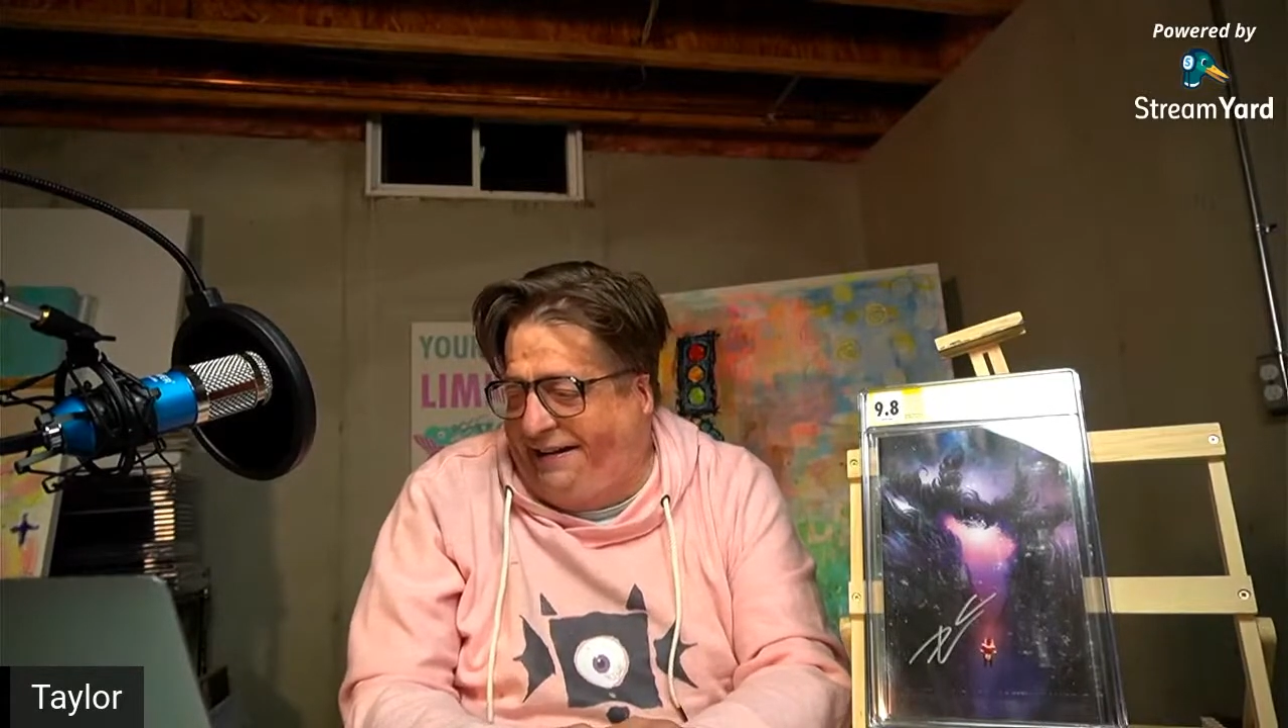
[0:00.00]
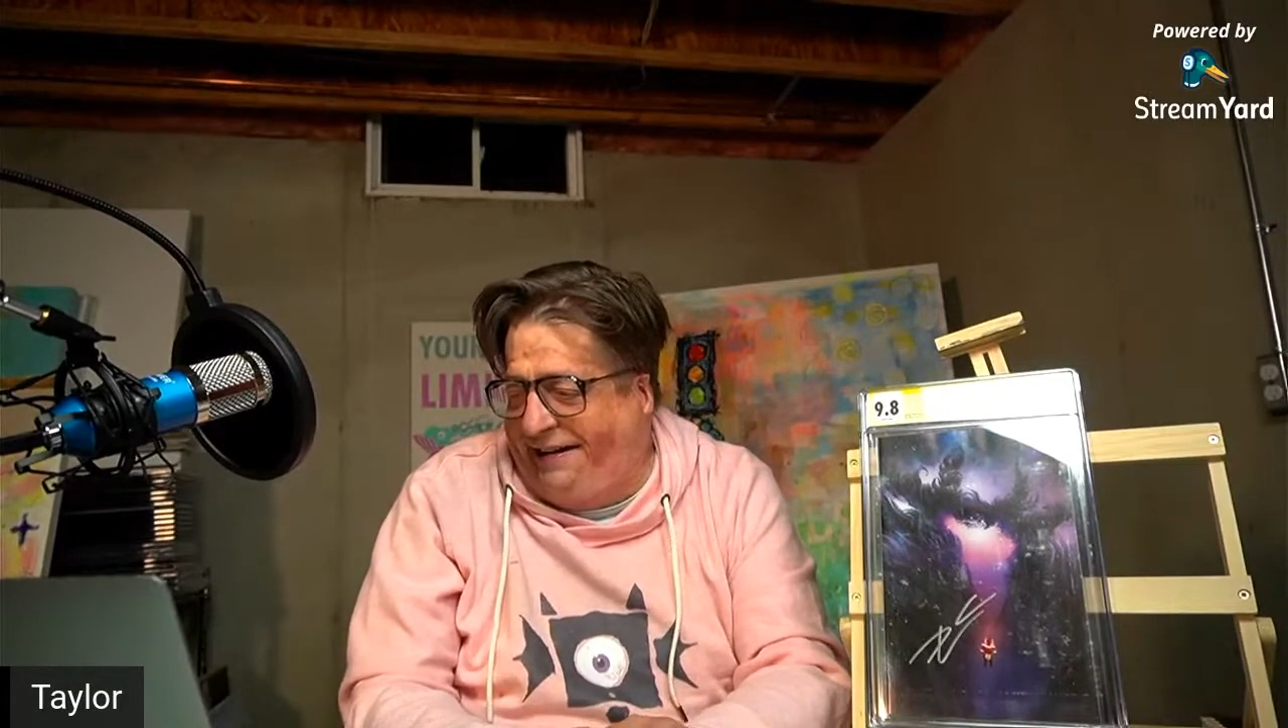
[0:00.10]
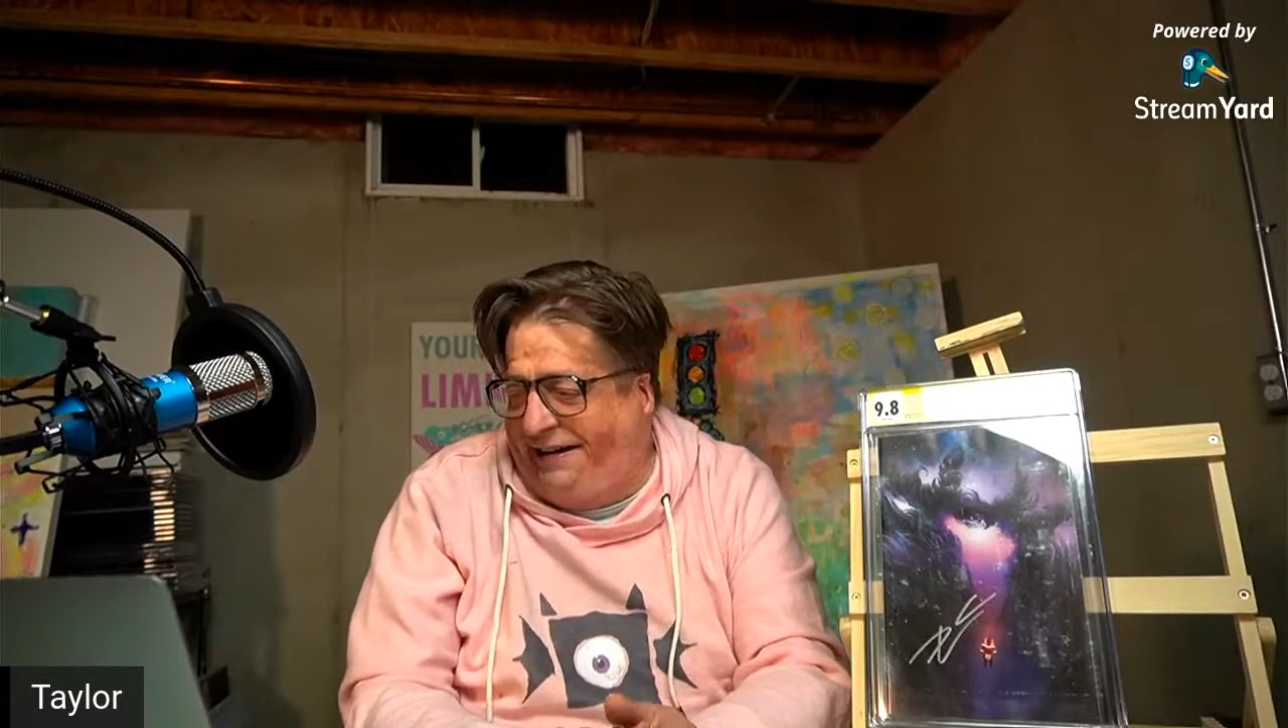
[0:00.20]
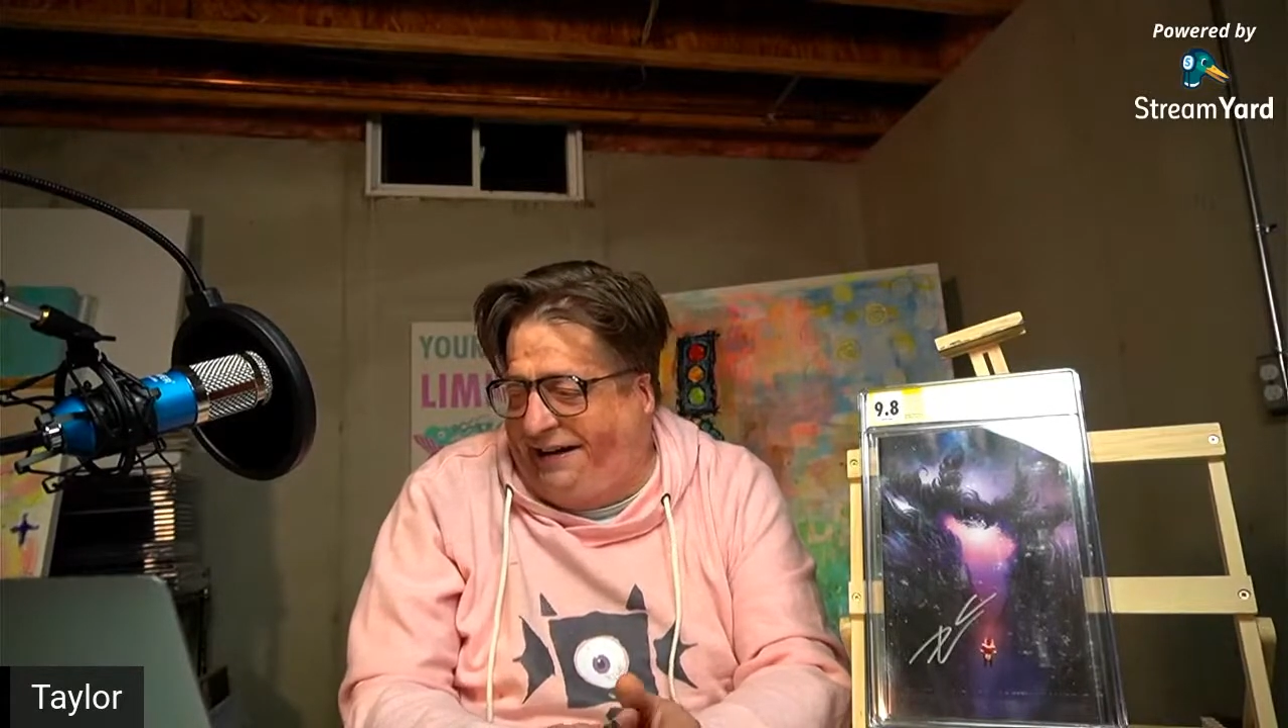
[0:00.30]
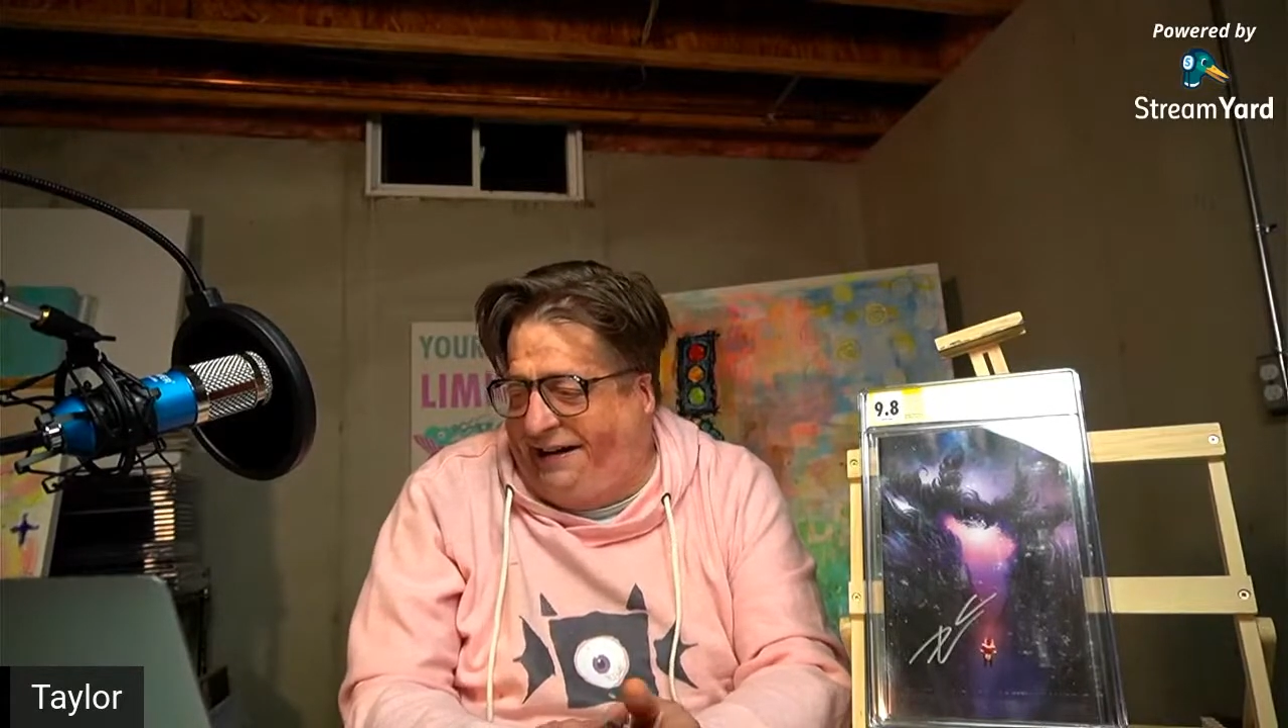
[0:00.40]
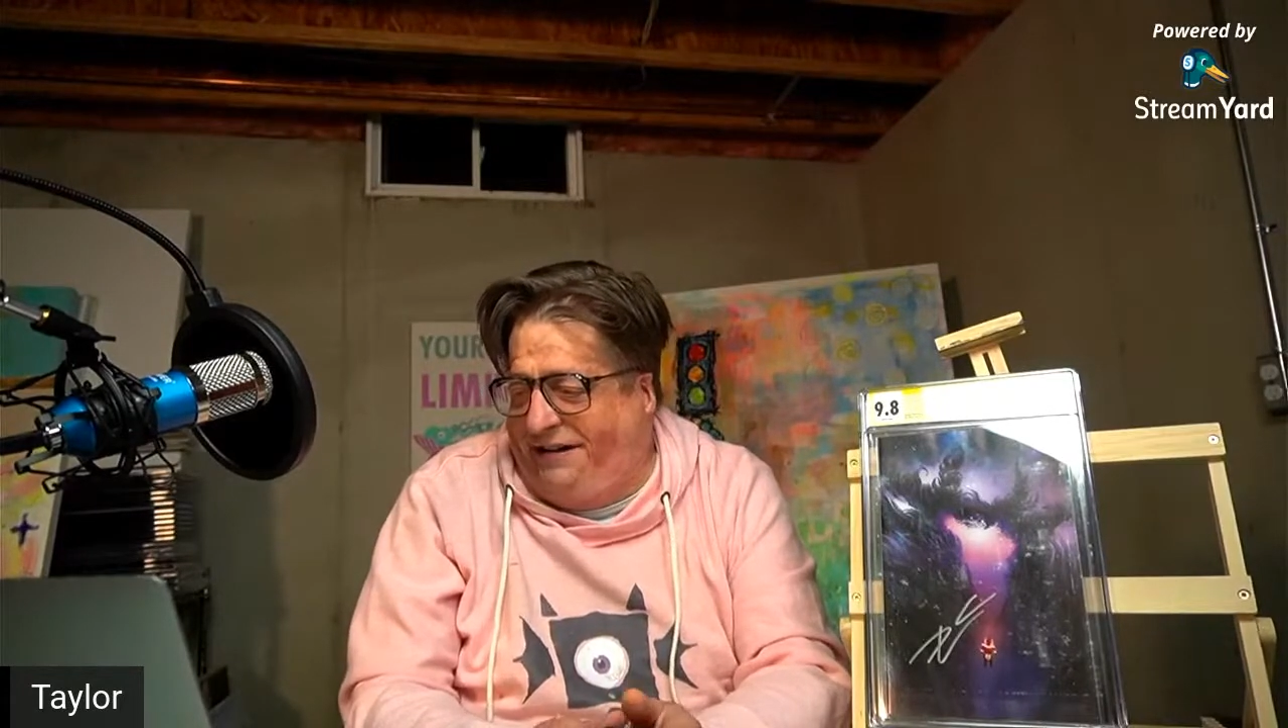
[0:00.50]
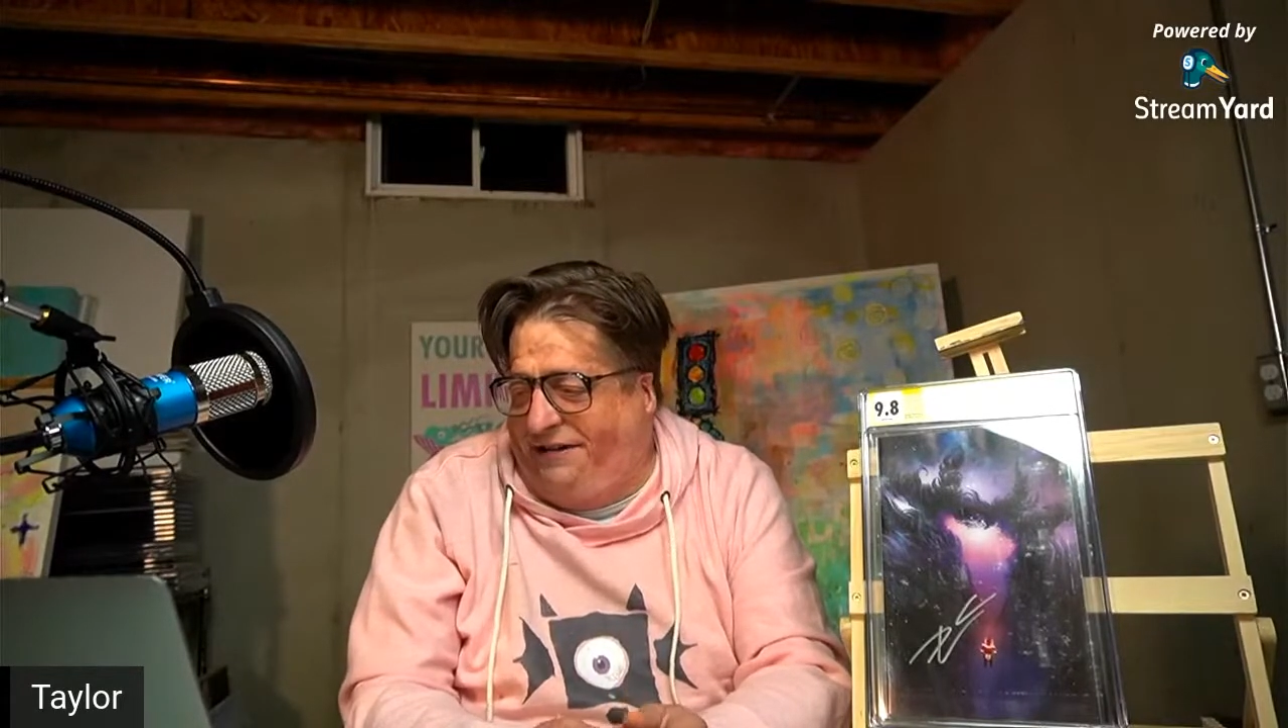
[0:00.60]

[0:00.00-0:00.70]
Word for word: uh,